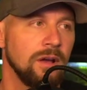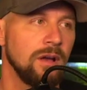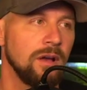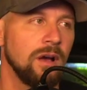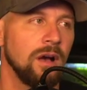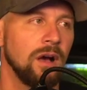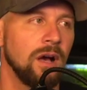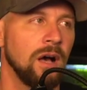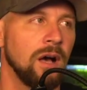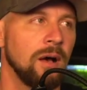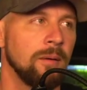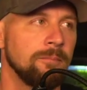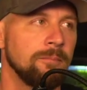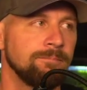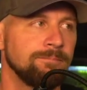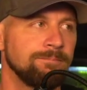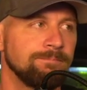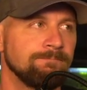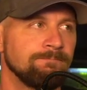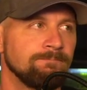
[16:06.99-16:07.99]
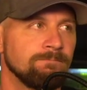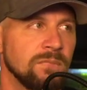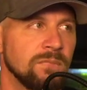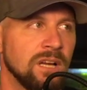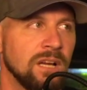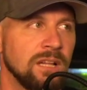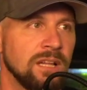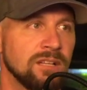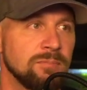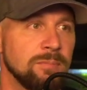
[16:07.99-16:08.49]
I
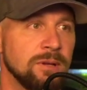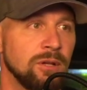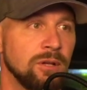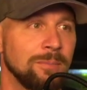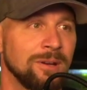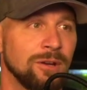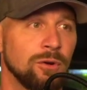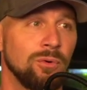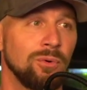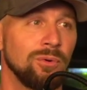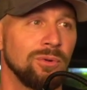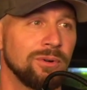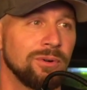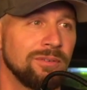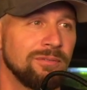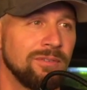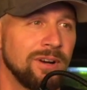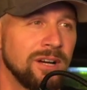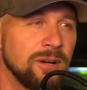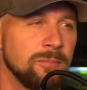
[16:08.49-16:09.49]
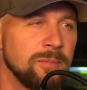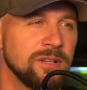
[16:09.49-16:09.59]
like to be a little bit cooler environment